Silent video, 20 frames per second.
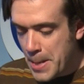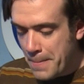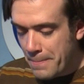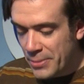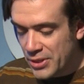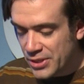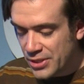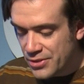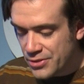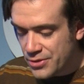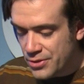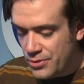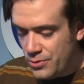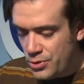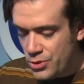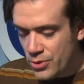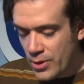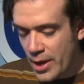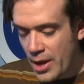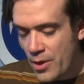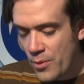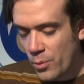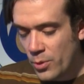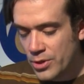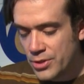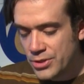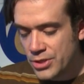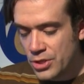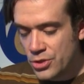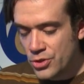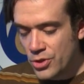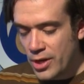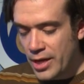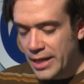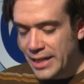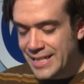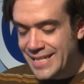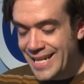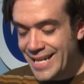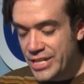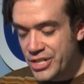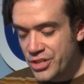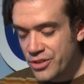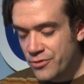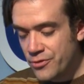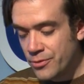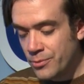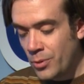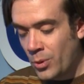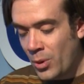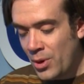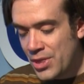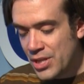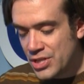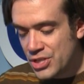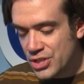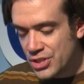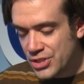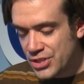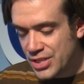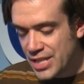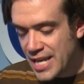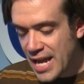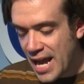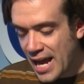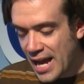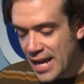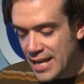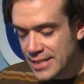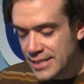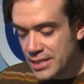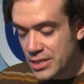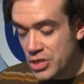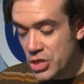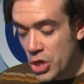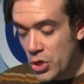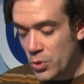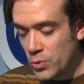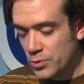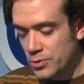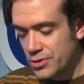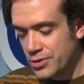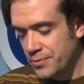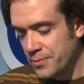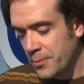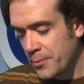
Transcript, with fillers: But this new trend was drawing attention for more than just the eyes and nose.